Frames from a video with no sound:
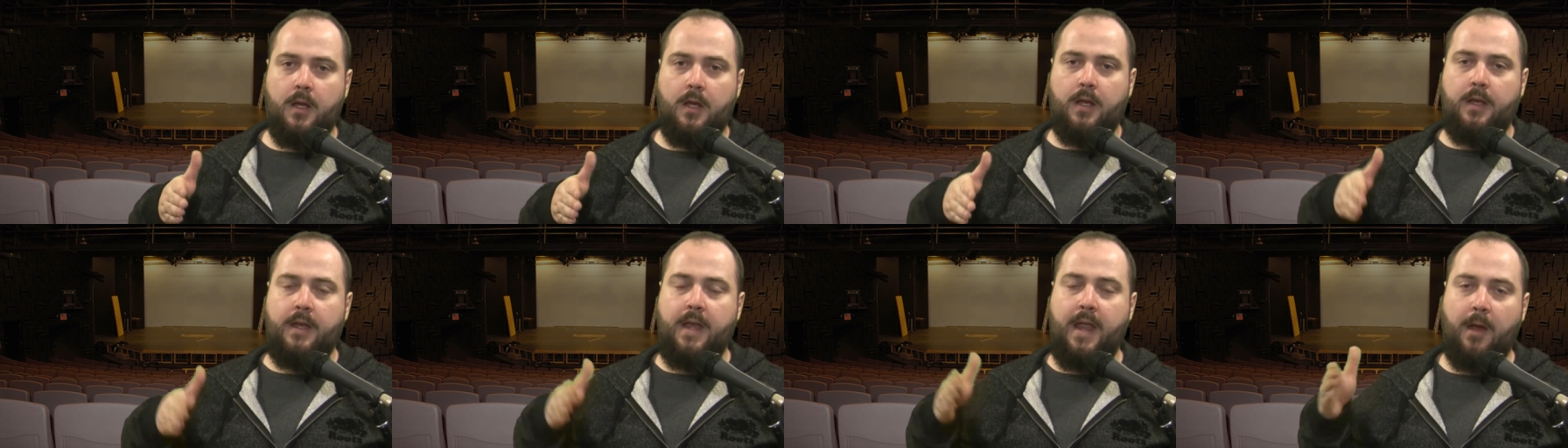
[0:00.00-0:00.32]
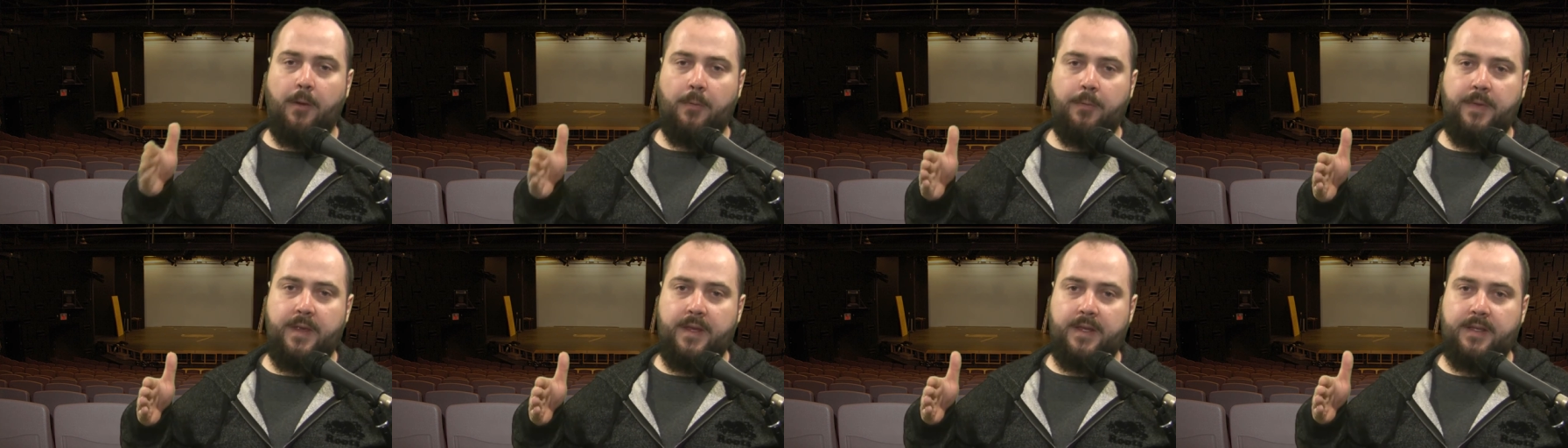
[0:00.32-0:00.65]

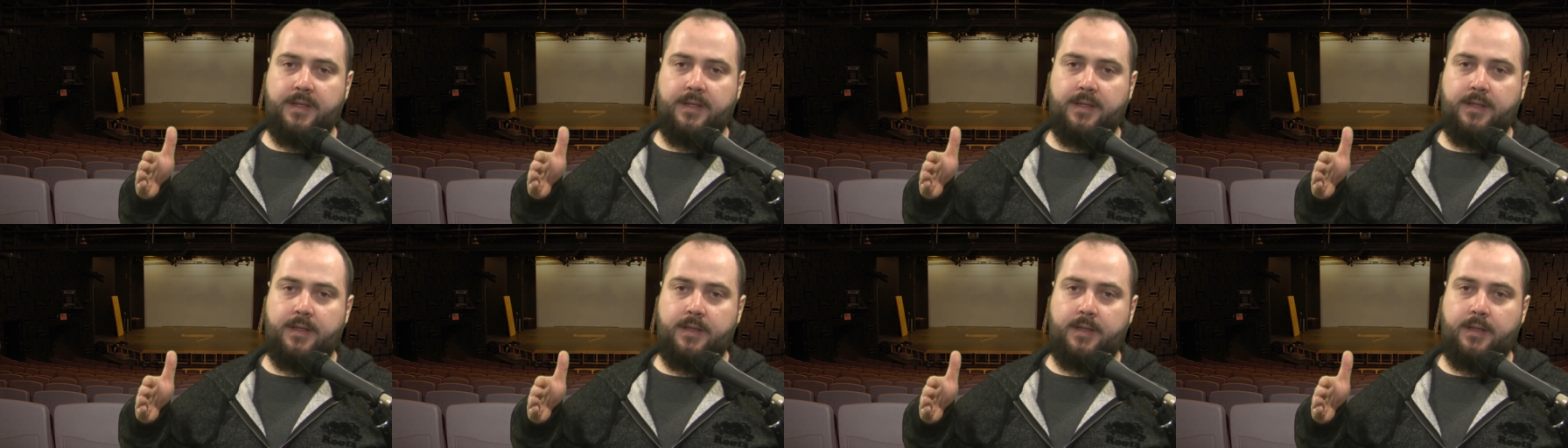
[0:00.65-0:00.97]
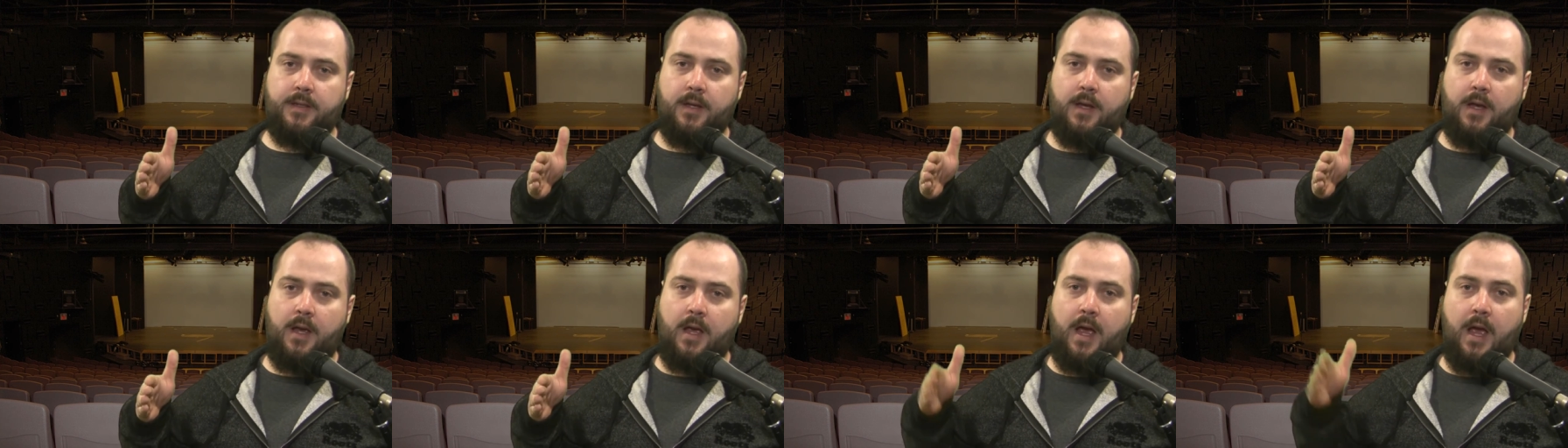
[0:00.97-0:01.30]
Now, this
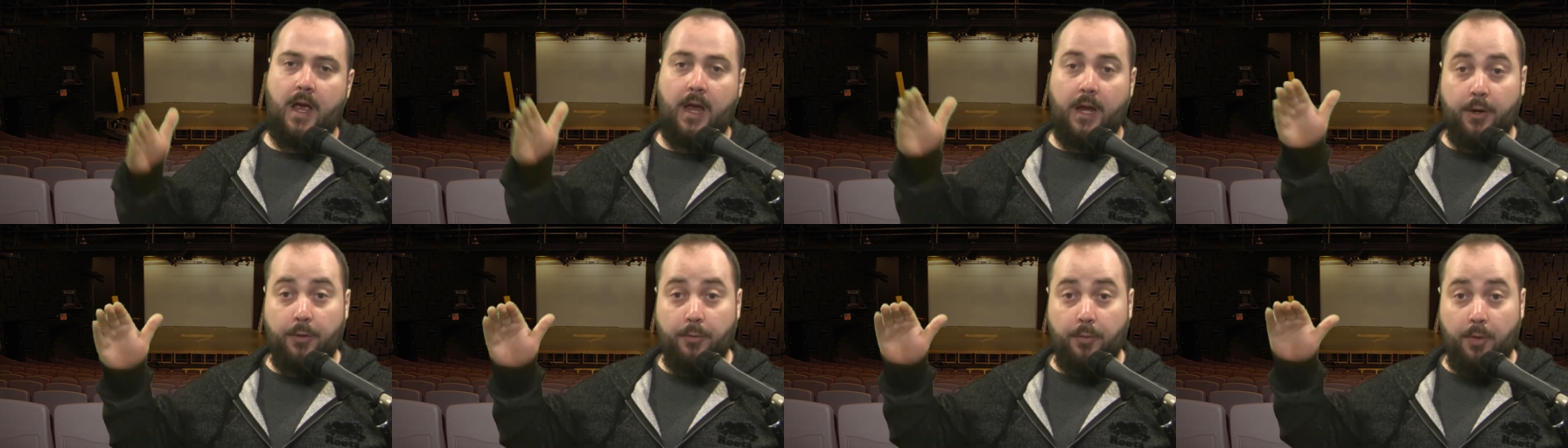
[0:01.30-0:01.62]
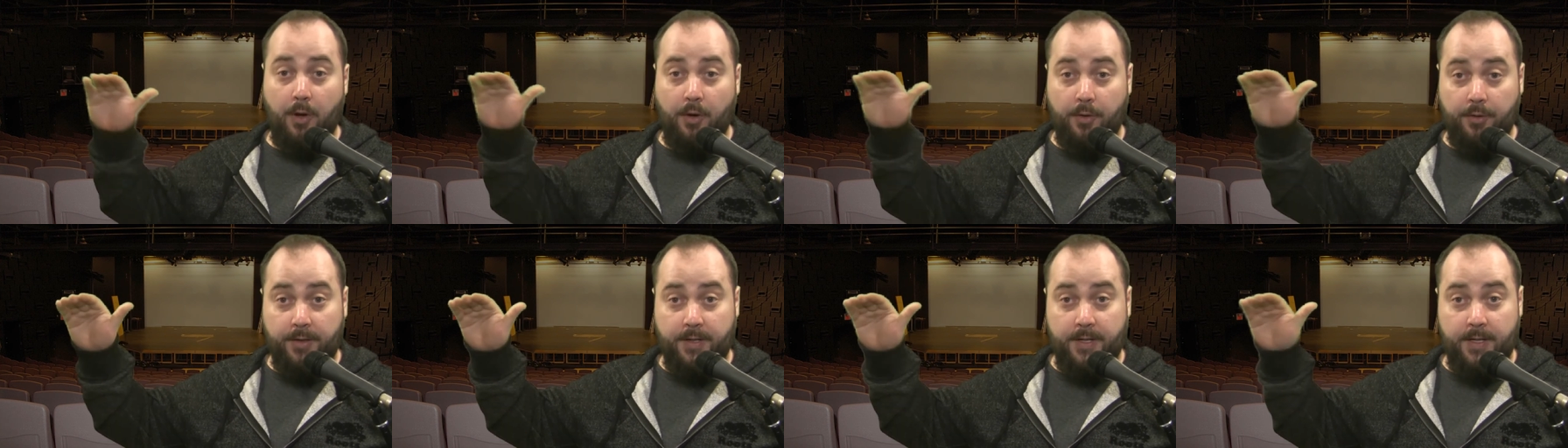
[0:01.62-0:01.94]

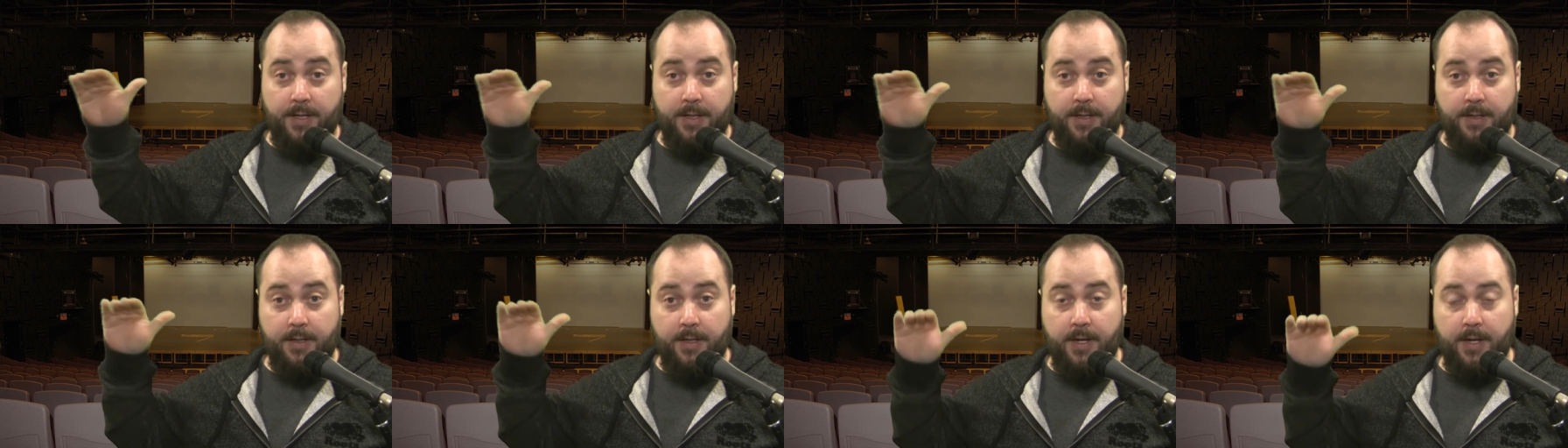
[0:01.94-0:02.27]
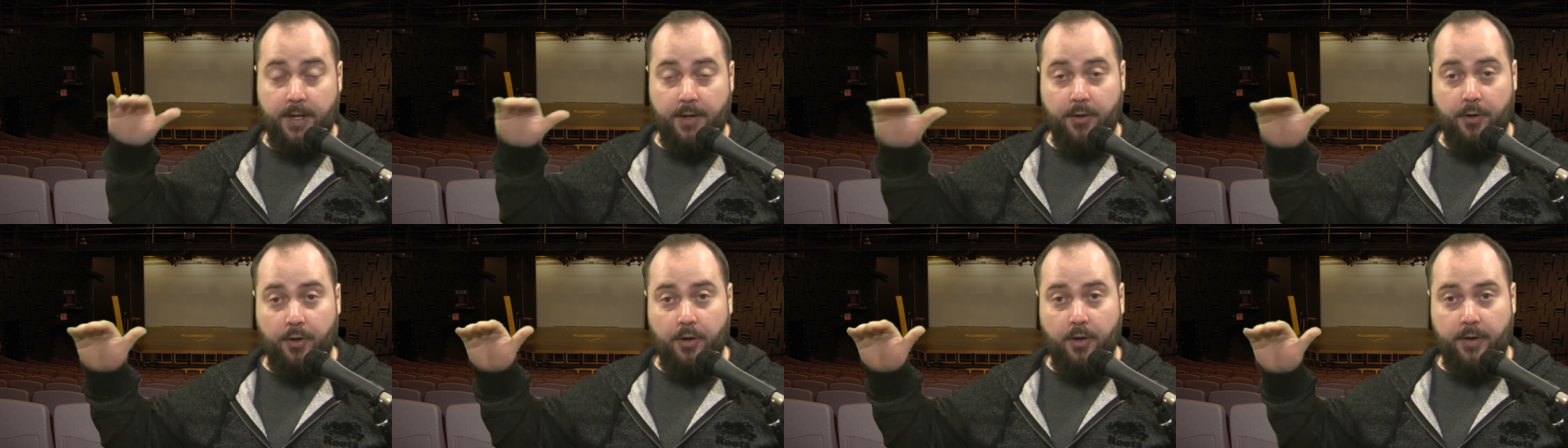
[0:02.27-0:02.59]
hierarchy in,